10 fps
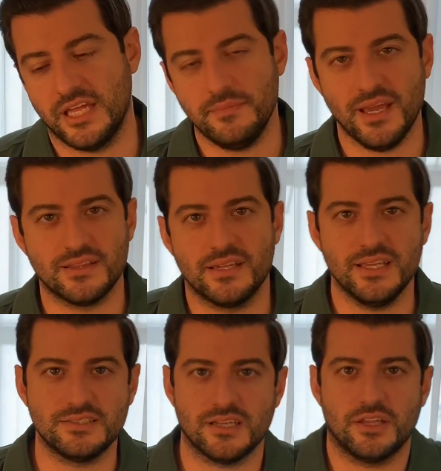made the
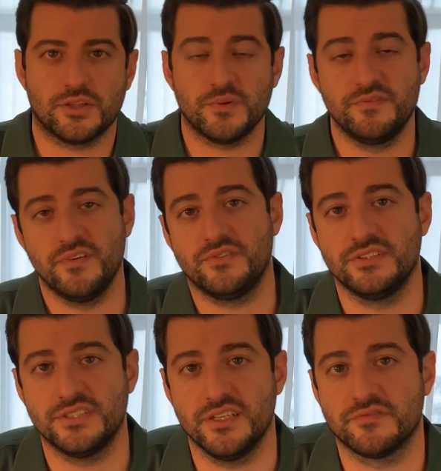Nissan
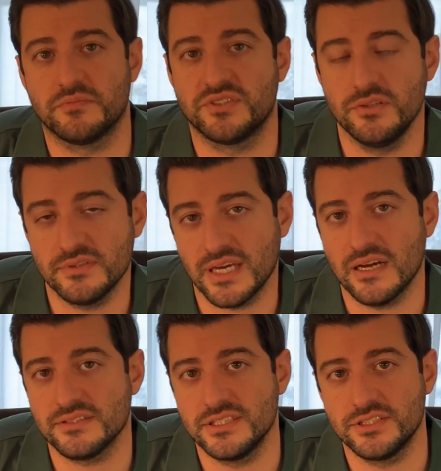350Z from
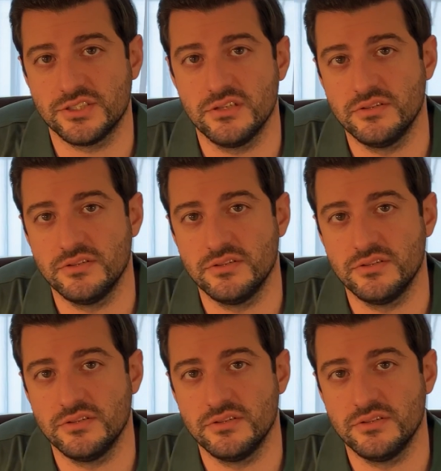2002 to